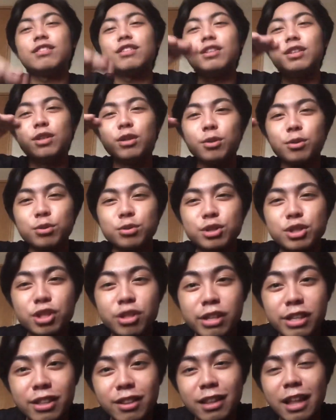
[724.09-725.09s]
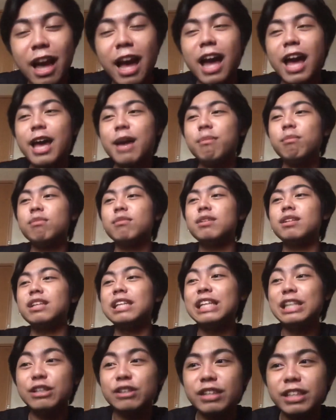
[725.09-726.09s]
you know, screen time,
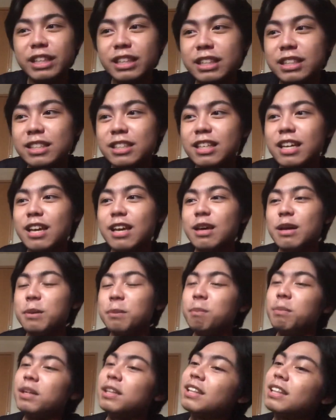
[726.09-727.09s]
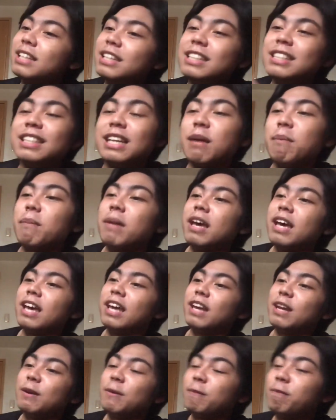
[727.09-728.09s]
lyrics. But Lisa, man.